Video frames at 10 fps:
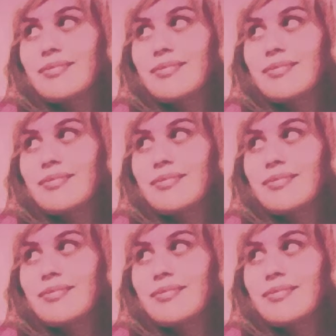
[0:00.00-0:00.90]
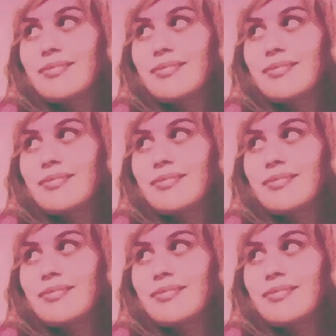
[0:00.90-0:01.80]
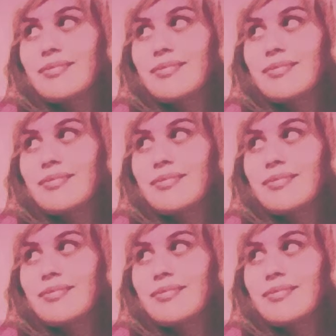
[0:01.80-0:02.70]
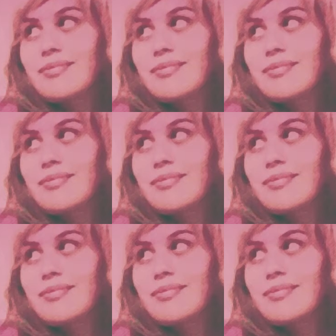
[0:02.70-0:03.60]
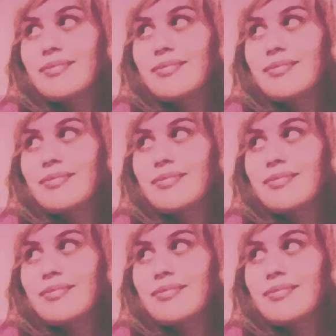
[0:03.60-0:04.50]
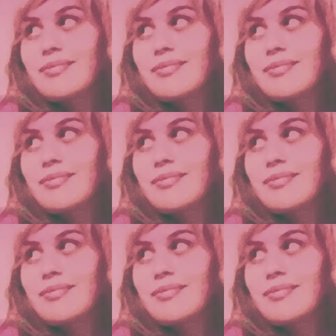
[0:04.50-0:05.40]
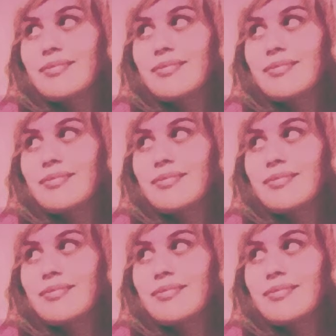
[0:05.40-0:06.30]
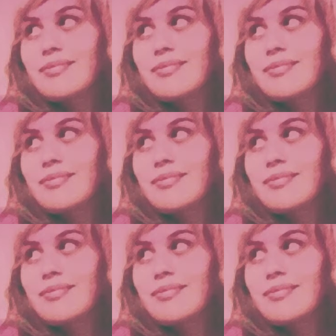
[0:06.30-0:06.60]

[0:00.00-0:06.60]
This is a still picture; no speech is visible.